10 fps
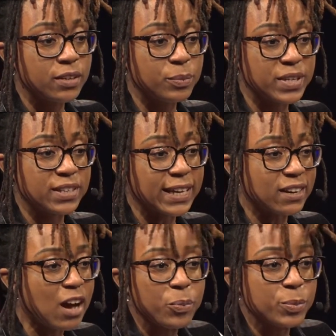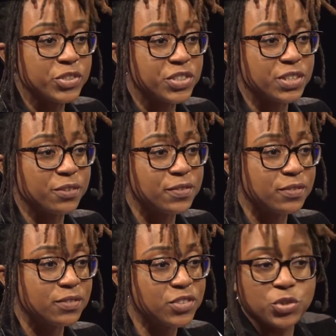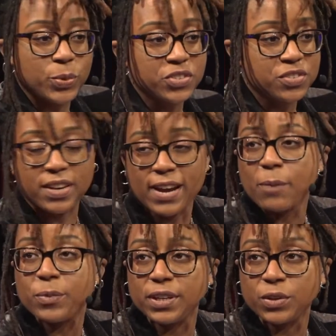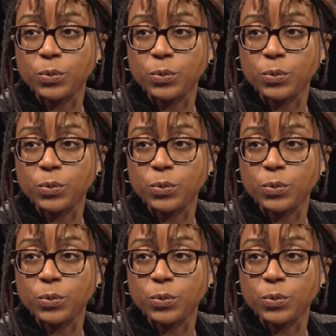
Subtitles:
being like a copy machine of situations that are happening in the